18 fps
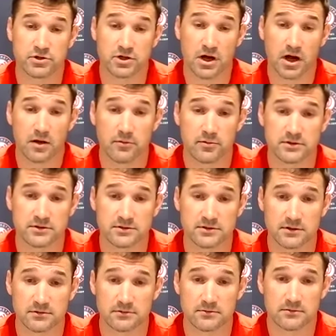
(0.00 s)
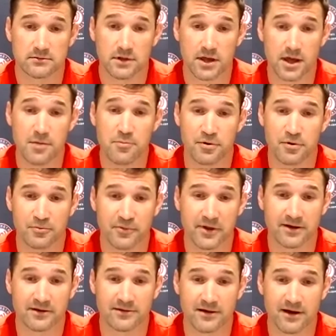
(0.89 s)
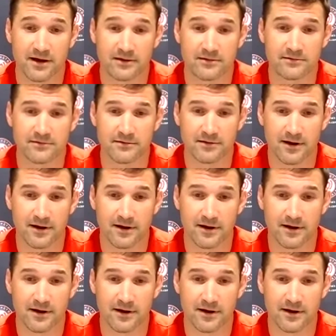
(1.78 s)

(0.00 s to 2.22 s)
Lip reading: job is to keep him like that.